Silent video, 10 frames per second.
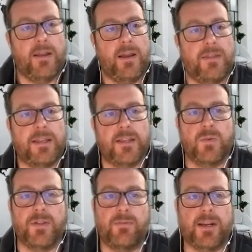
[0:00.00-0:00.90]
I think it's
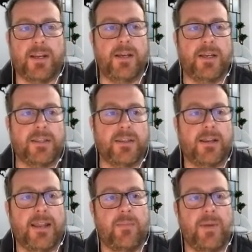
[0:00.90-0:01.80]
worth recognizing that
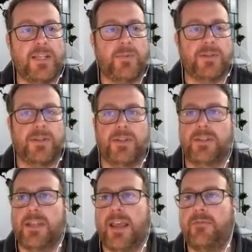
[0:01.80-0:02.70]
cloud-based businesses
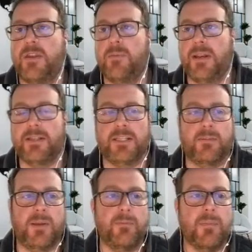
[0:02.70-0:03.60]
have the ability to
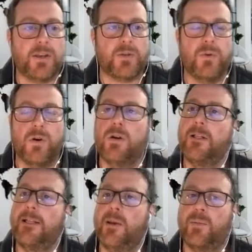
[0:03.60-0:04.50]
be much more
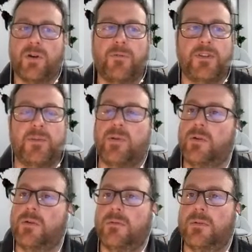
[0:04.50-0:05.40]

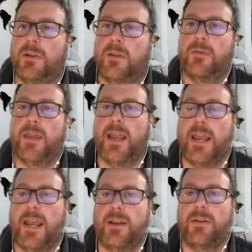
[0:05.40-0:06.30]
profitable
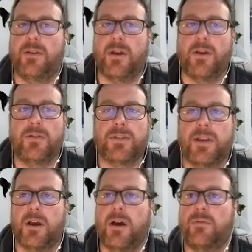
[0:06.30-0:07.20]
than those that
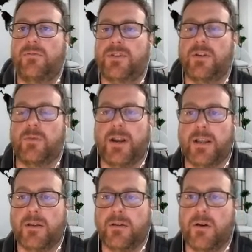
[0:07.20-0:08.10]
are still
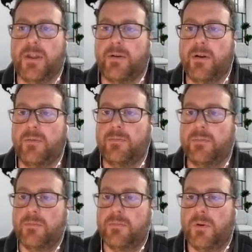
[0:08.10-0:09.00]
running on their own
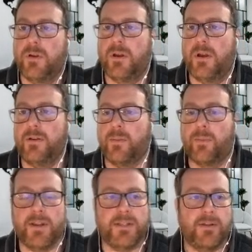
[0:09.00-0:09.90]
and
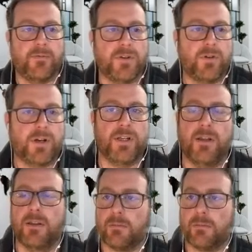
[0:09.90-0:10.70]
operated infrastructure.